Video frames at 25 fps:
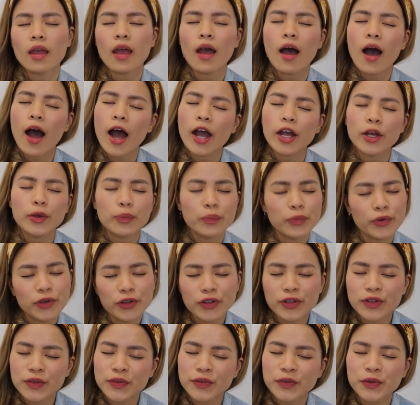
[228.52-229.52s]
I am
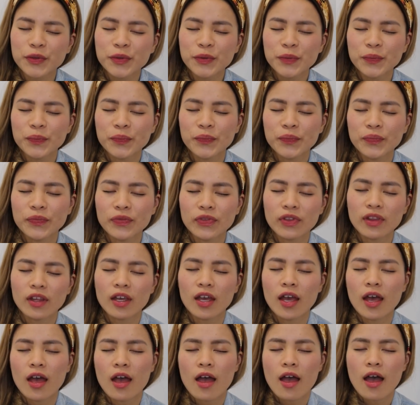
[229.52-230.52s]
beautiful,
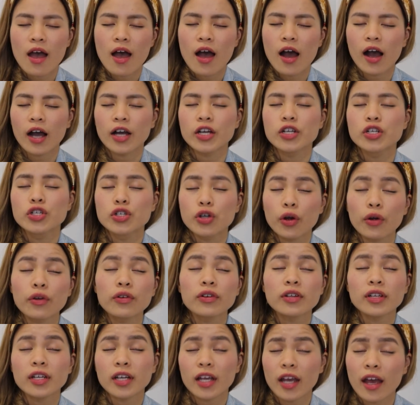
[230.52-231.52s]
I
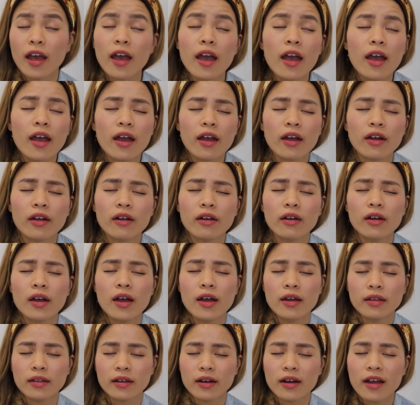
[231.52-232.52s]
don't care
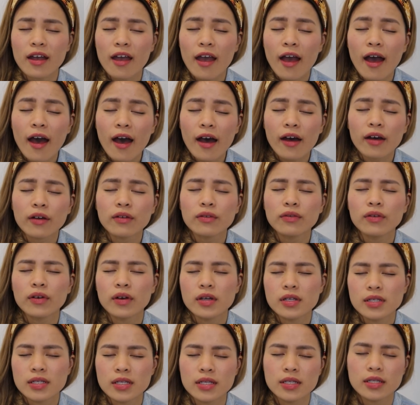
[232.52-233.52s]
that I have
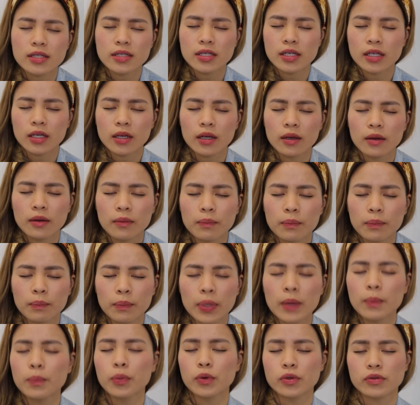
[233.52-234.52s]
cystic
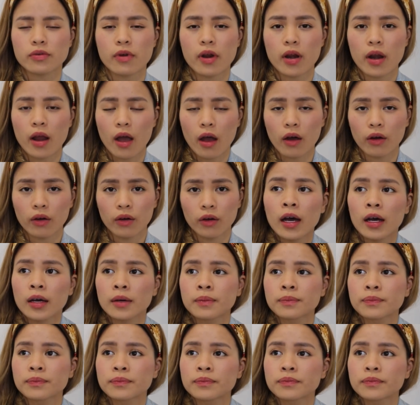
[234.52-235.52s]
pimples right now.
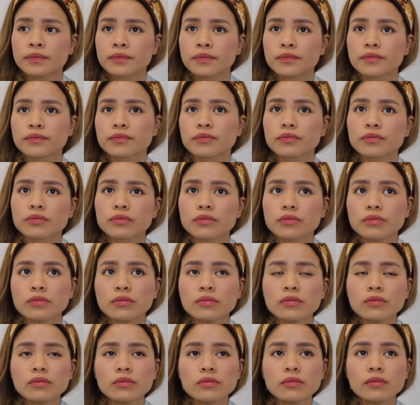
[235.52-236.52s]
Um,
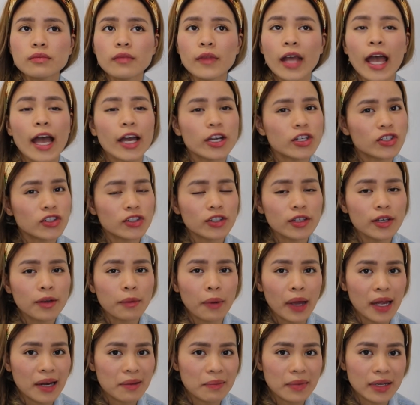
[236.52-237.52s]
actually,
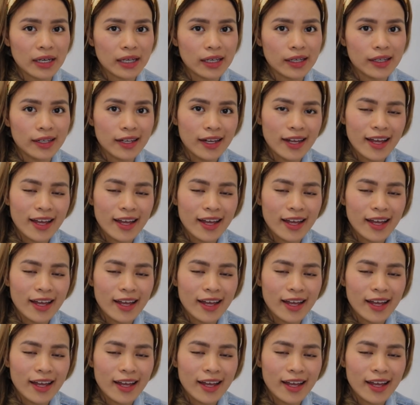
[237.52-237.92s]
wait a minute.